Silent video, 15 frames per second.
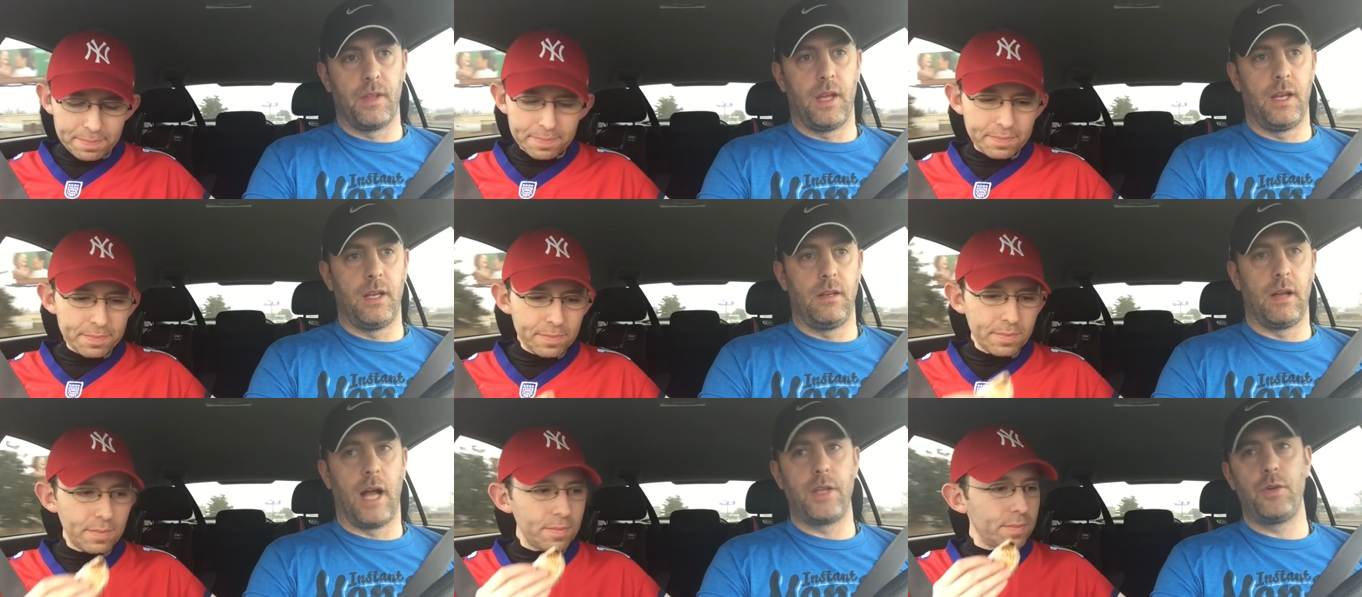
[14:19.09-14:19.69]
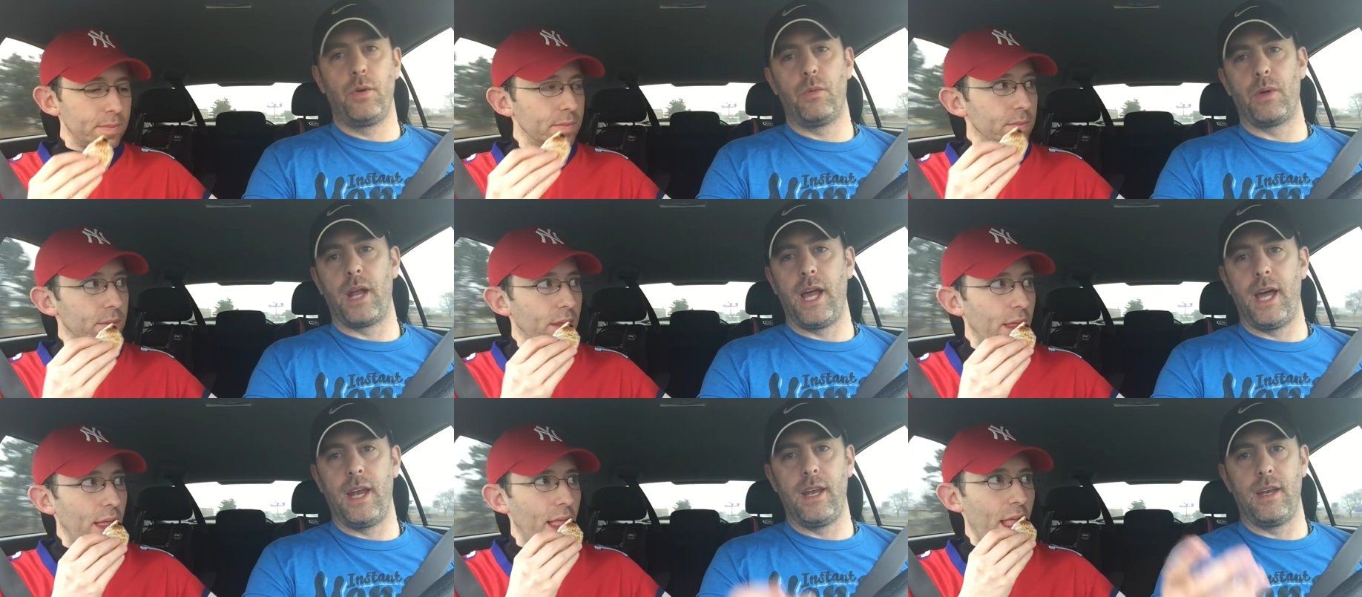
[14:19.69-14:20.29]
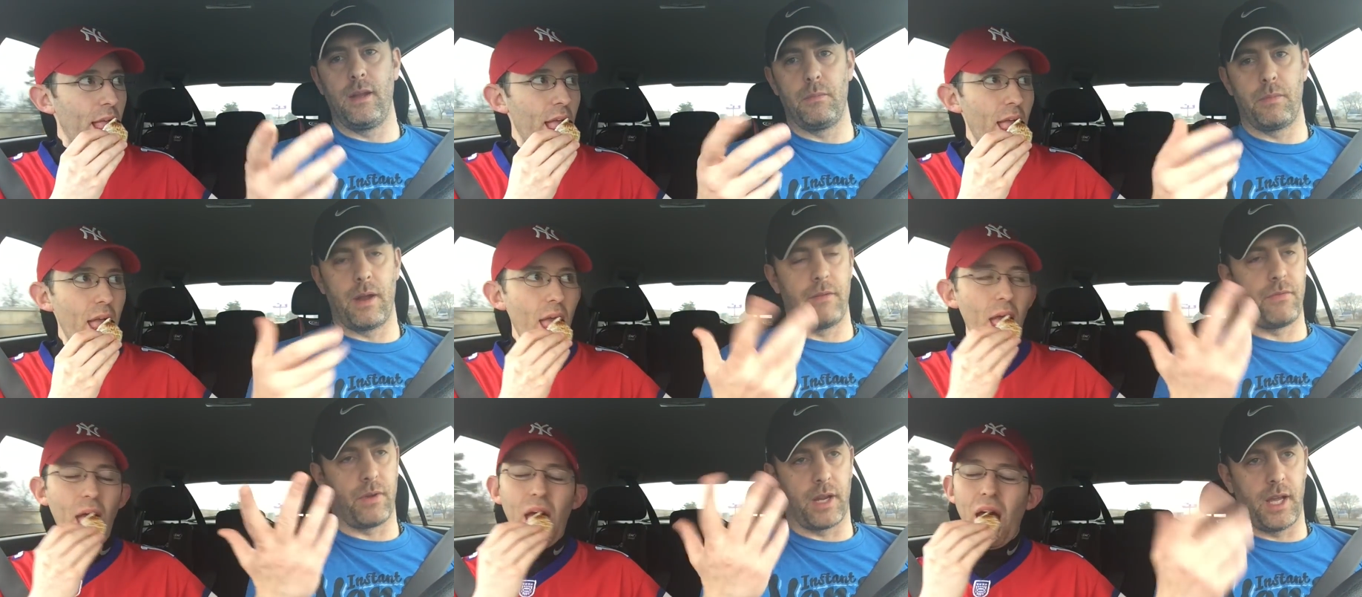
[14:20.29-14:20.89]
Speaker 1: And I do it when I edit it, but
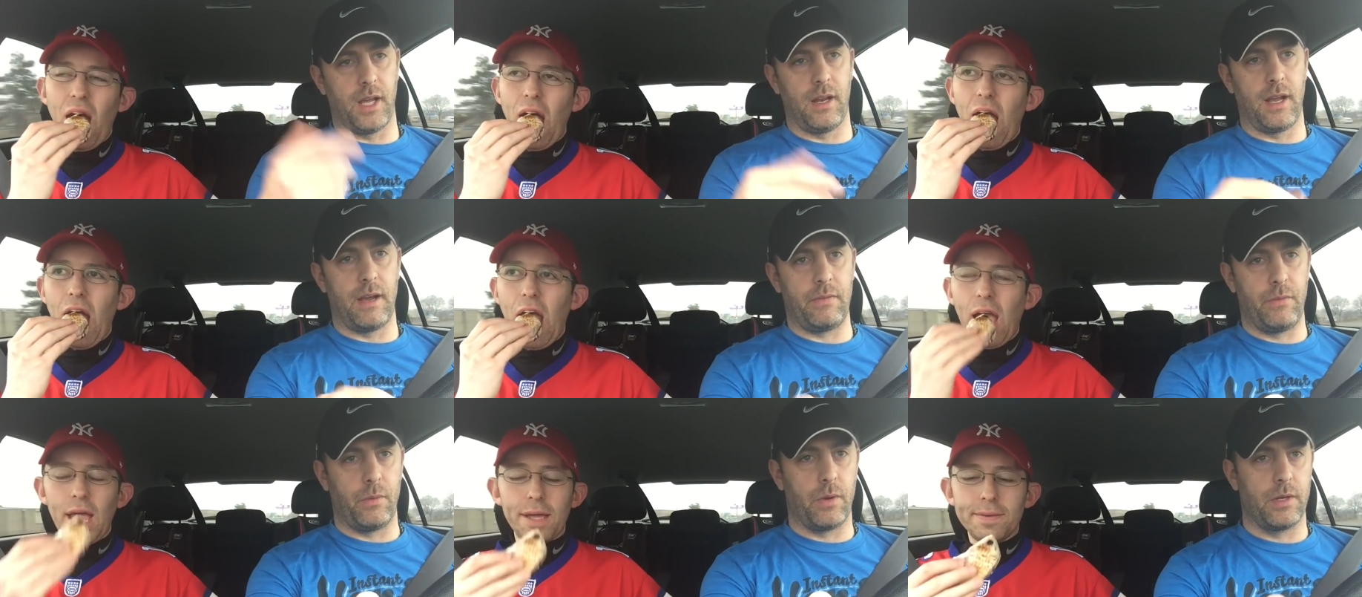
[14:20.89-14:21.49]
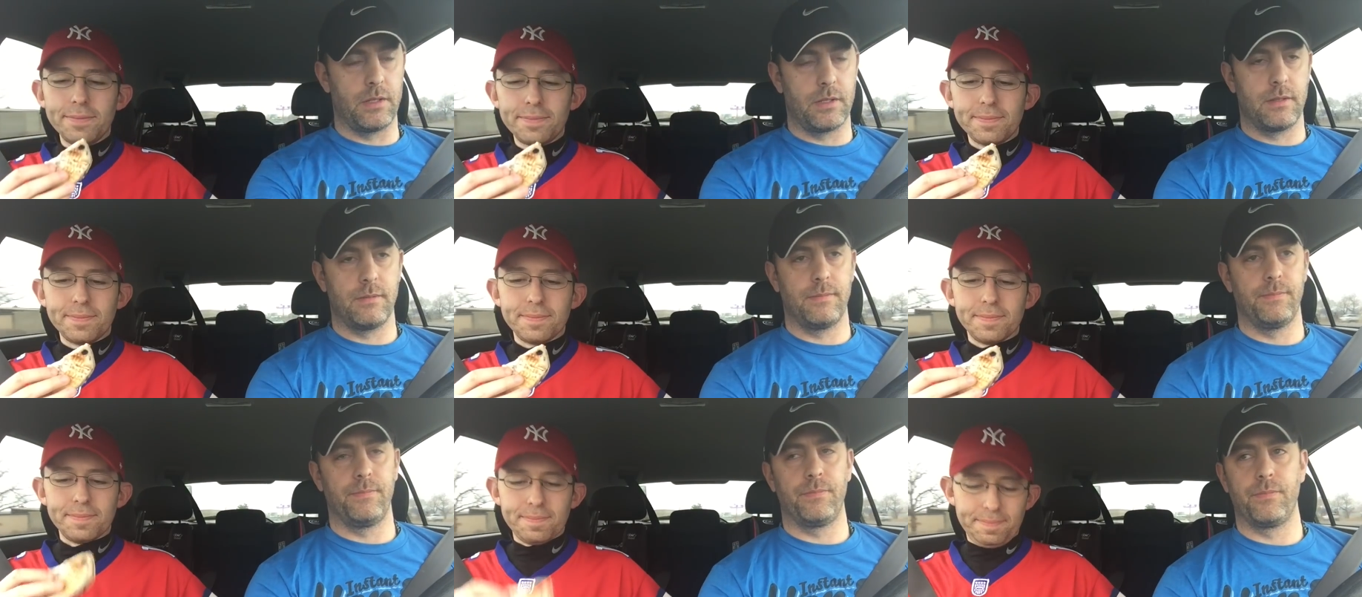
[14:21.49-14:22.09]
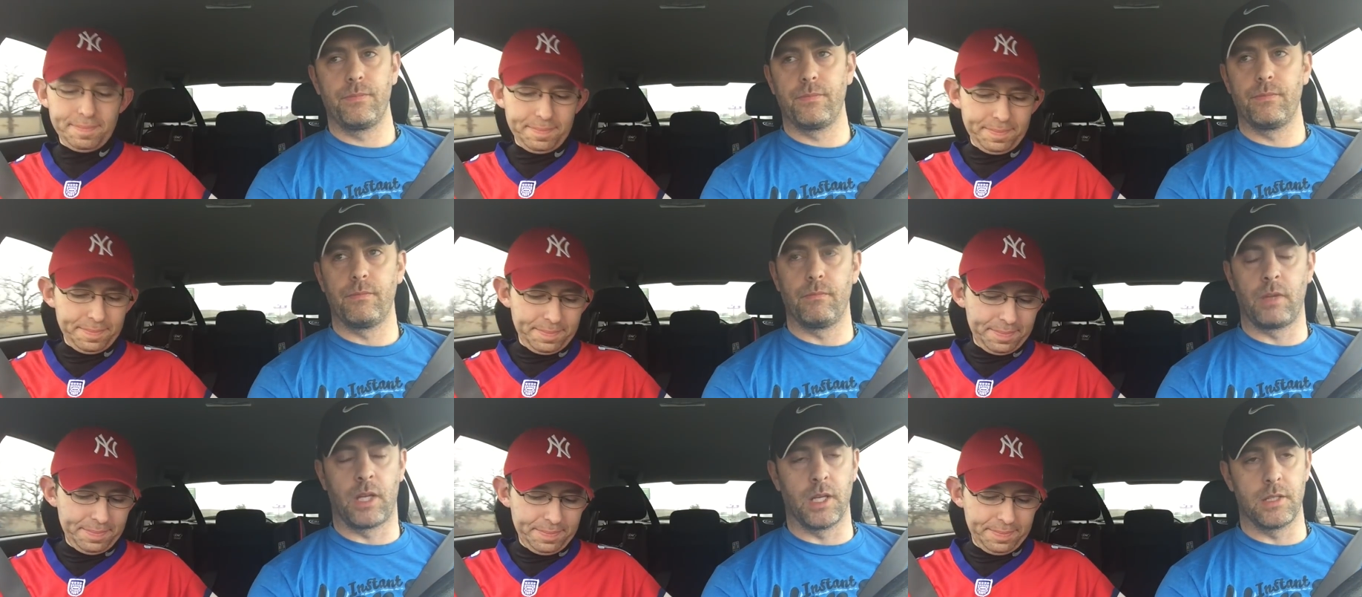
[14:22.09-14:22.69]
I forget afterwards
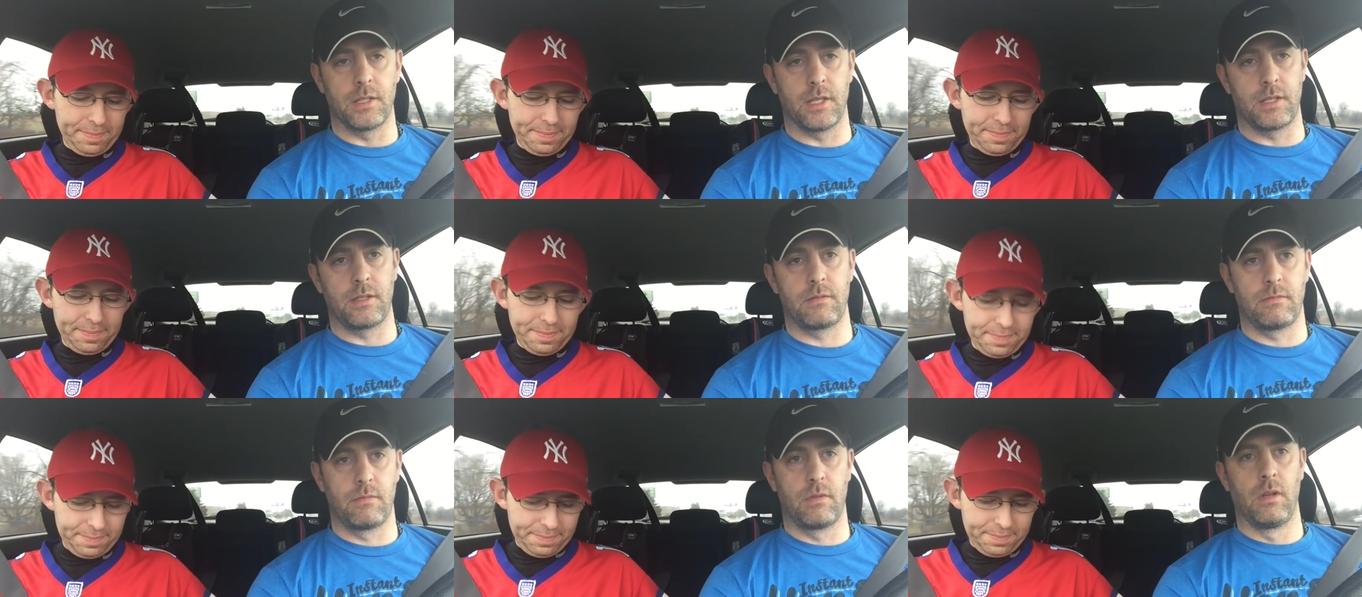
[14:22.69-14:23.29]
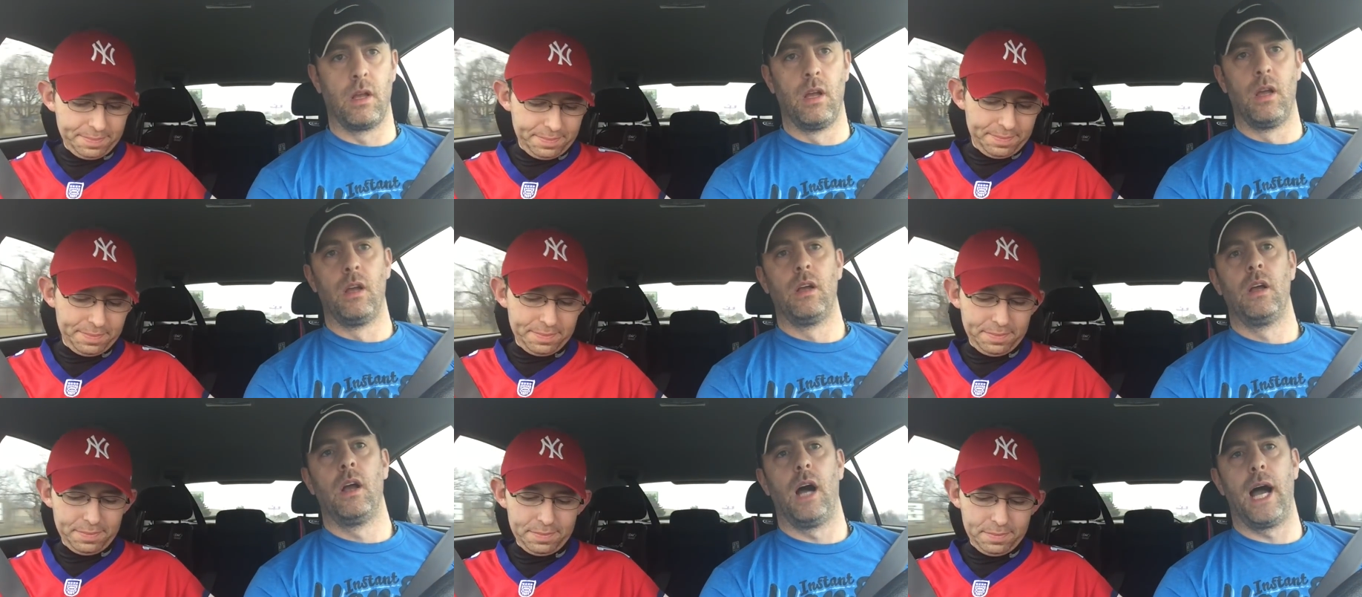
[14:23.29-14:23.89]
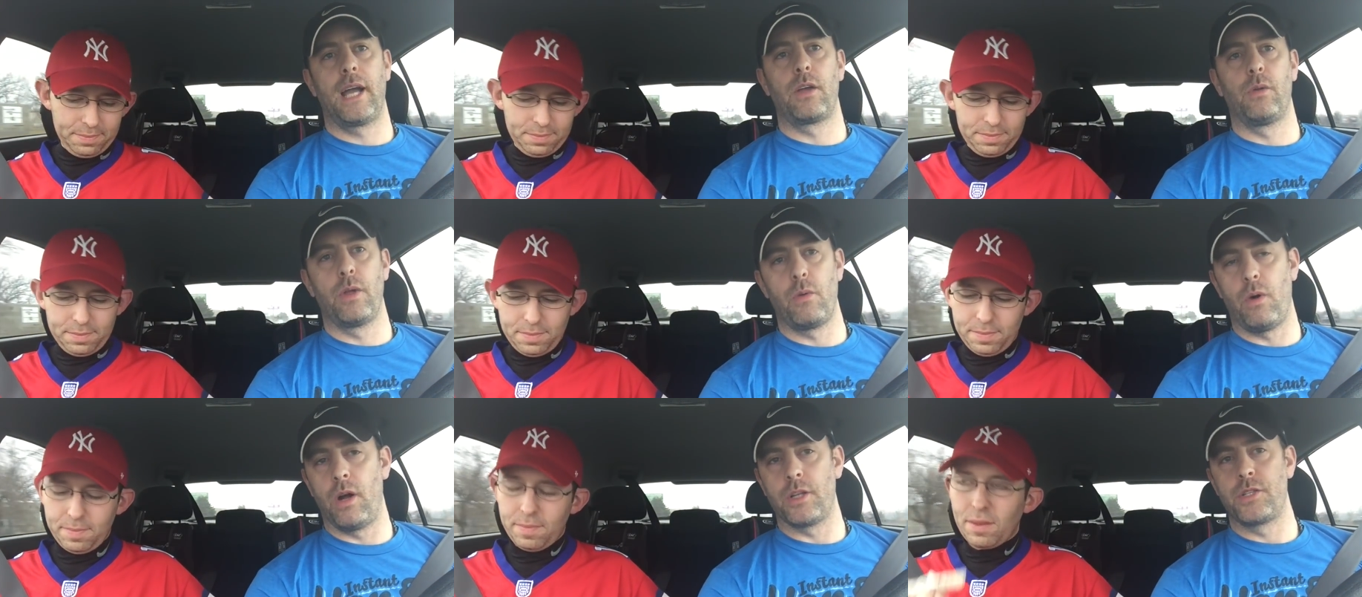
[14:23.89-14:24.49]
mm. because it's I can
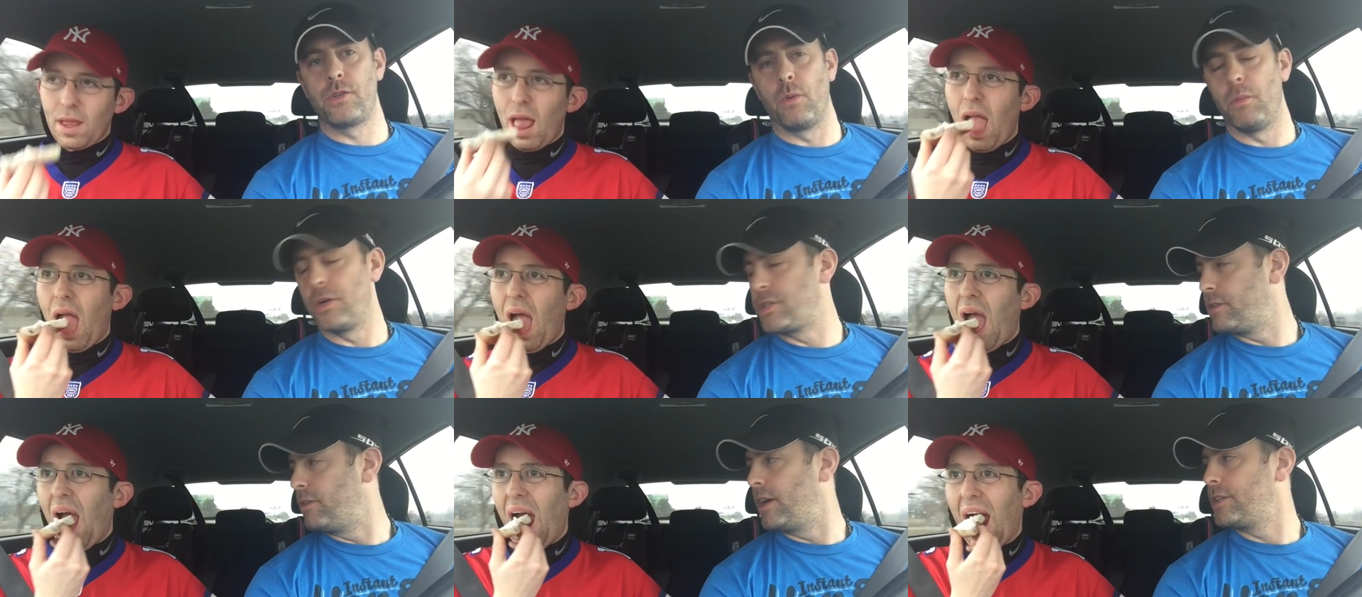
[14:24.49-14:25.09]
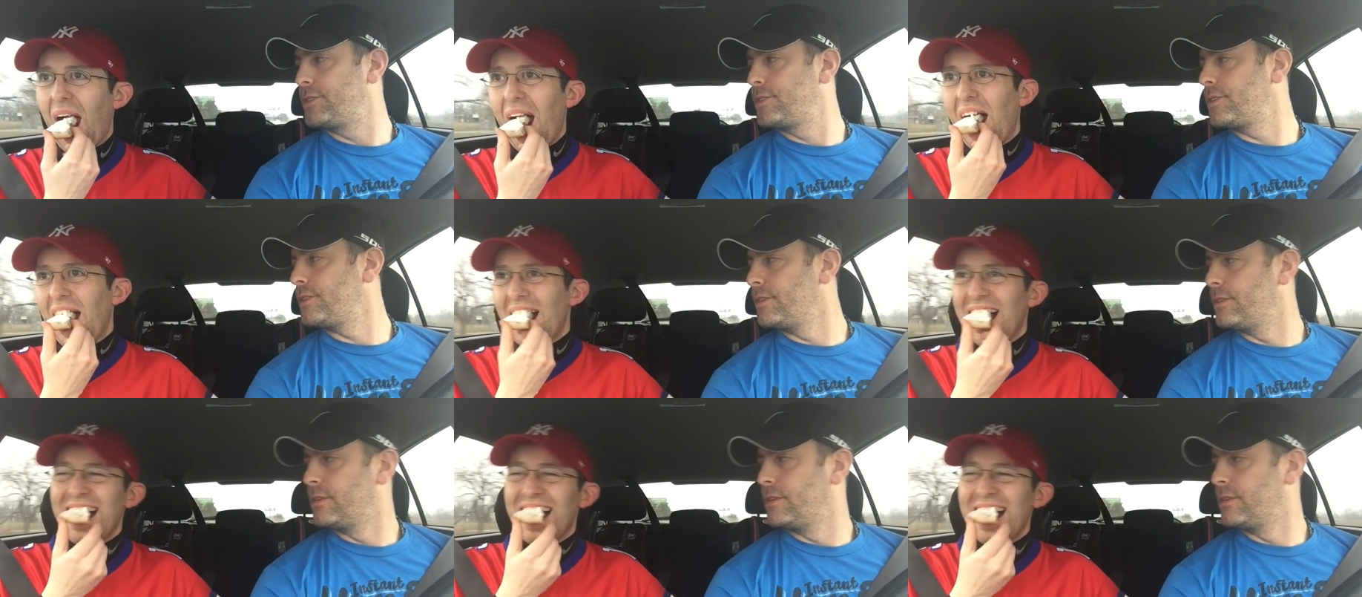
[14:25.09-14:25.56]
only watch so much of us.